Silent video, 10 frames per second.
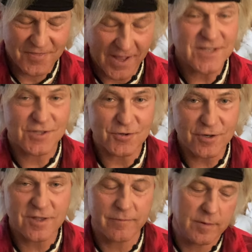that's the
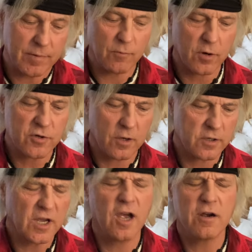truth of it, but we're
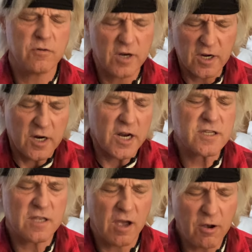told, oh,
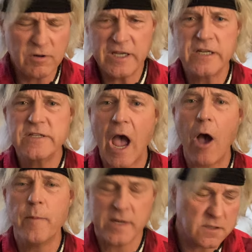it's the holy
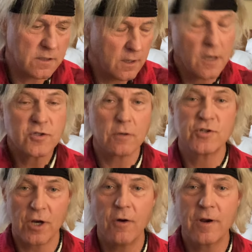endowment. So
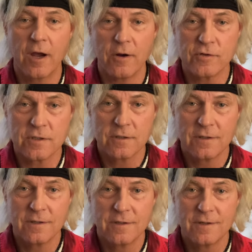Joe goes
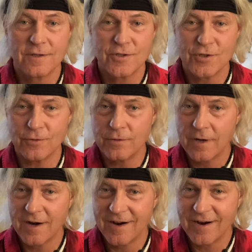to
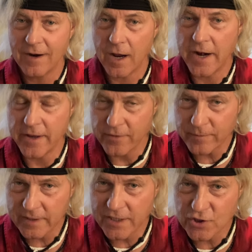another
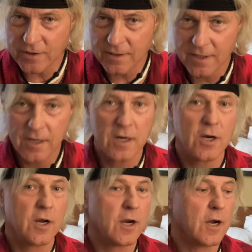religion
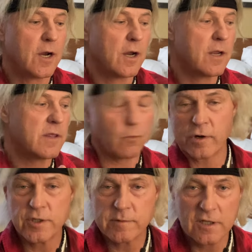that
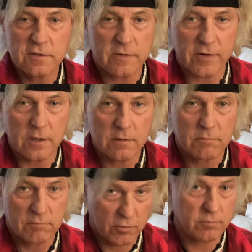worships Lucifer,
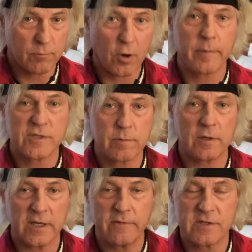who Mormons
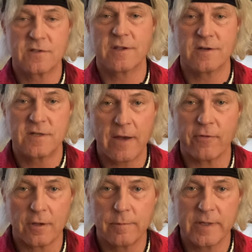believe is the
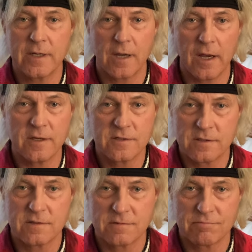devil
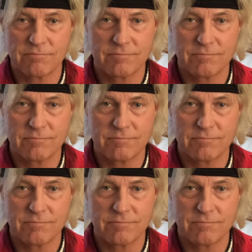because